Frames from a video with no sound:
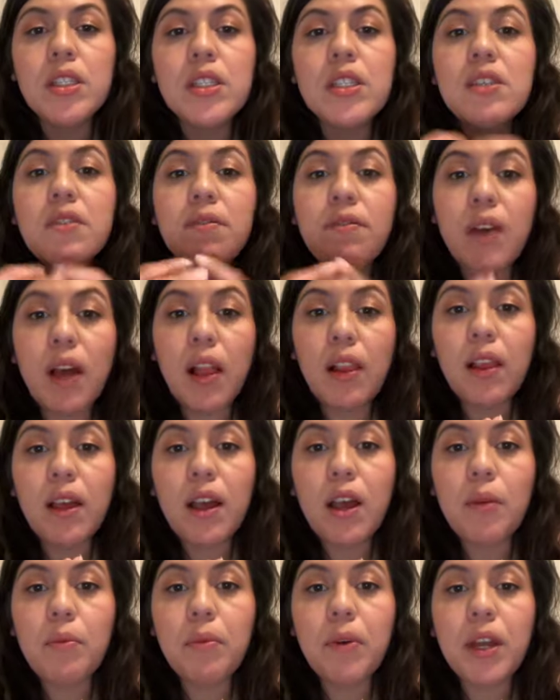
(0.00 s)

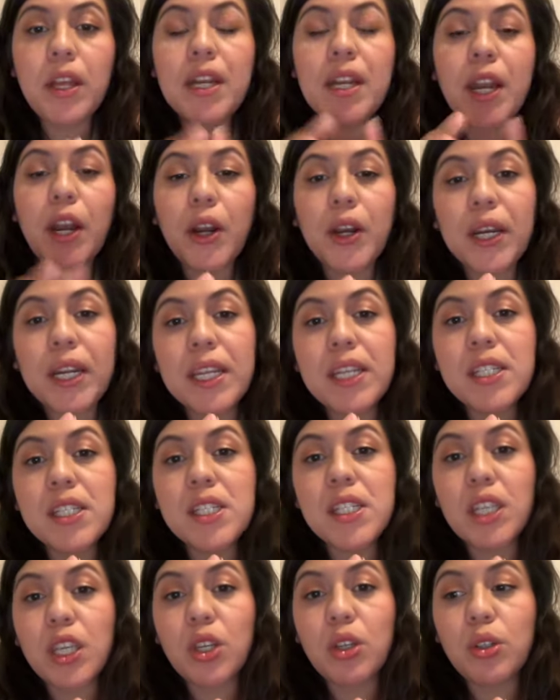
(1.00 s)
develop narrating
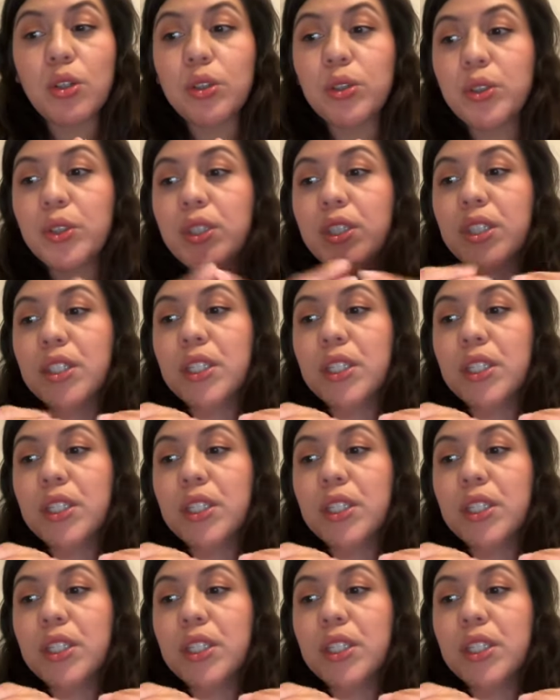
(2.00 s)
skills